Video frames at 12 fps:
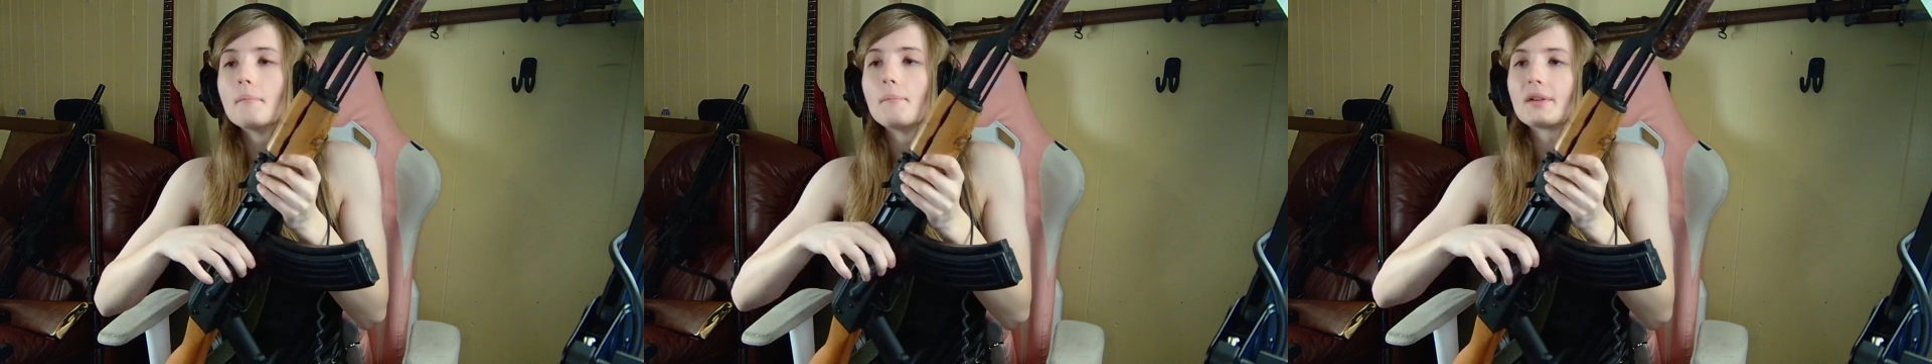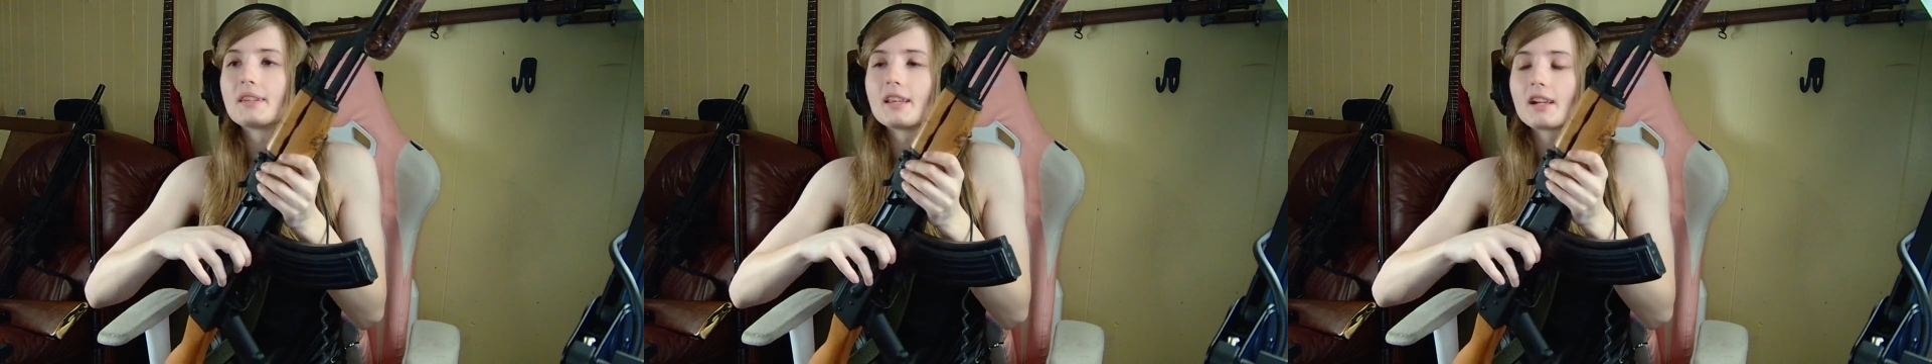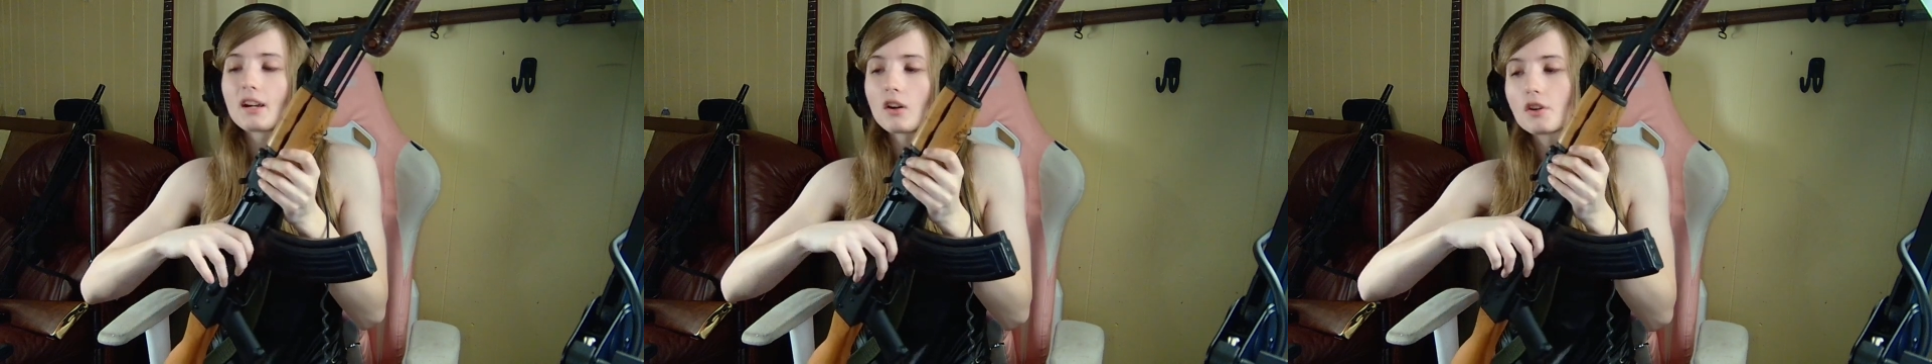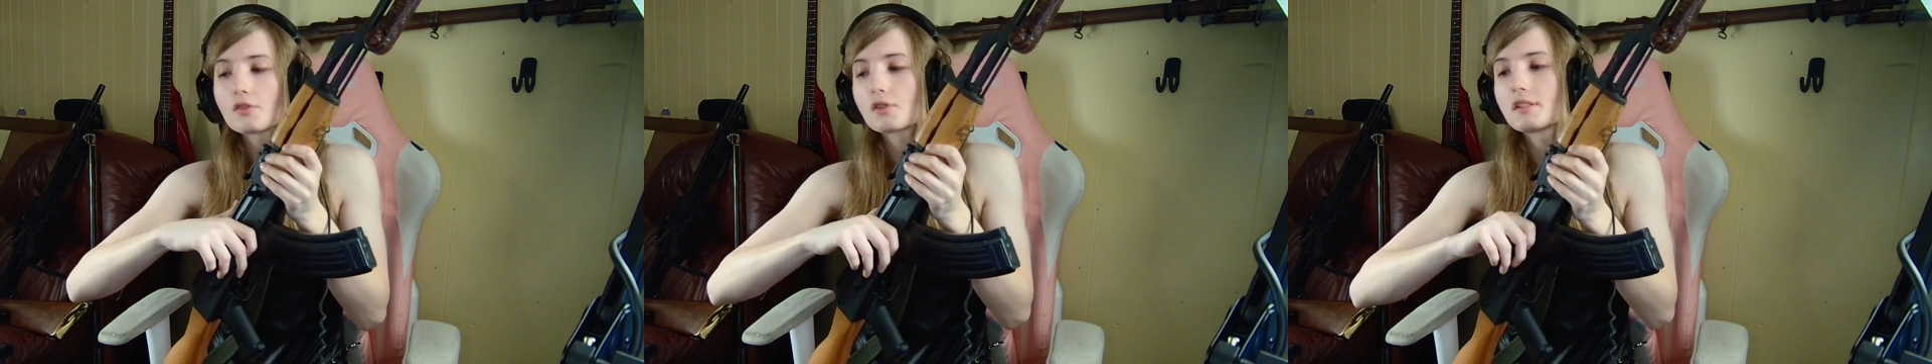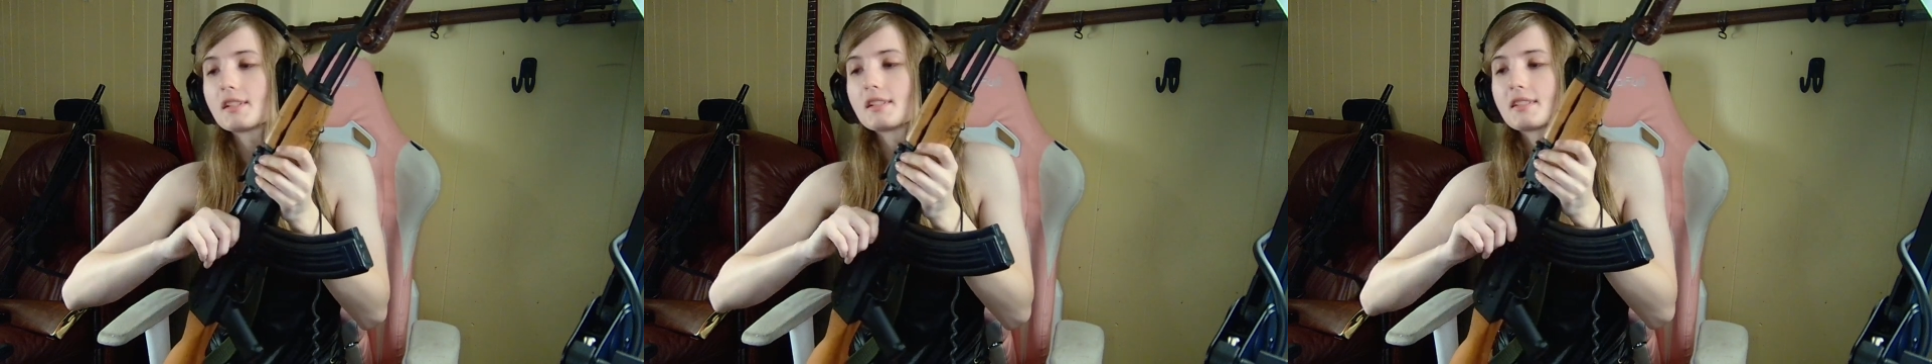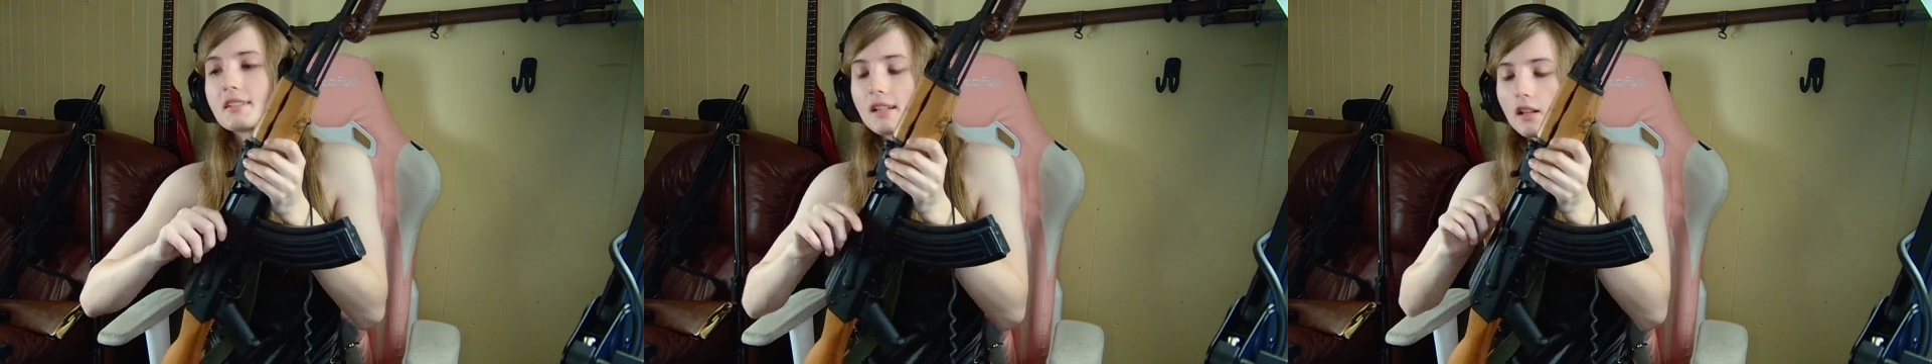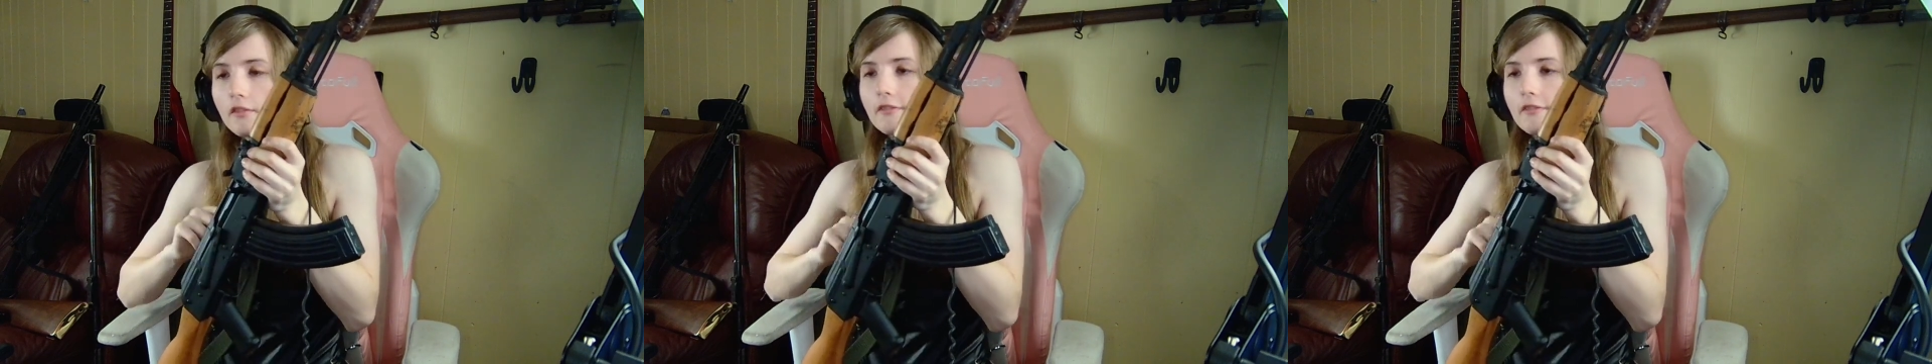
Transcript: but the cartridge itself